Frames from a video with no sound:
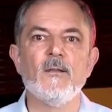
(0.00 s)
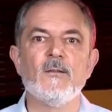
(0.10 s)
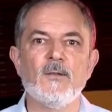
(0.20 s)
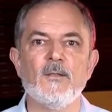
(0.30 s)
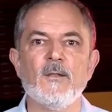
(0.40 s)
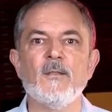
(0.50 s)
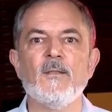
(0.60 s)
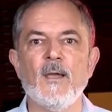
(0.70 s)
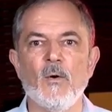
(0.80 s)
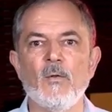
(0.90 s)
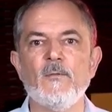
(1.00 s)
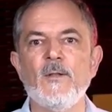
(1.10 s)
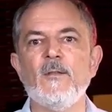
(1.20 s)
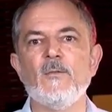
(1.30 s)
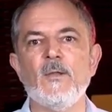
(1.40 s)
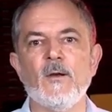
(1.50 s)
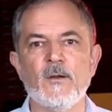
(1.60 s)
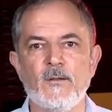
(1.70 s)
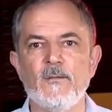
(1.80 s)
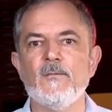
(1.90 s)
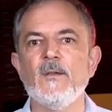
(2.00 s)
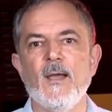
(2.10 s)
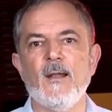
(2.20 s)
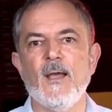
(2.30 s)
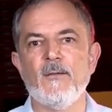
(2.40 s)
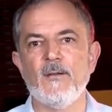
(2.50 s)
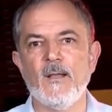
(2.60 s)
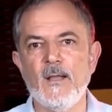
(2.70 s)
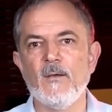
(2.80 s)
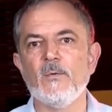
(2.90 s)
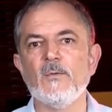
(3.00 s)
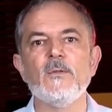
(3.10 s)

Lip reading: so that they all fit into the octave and have an equal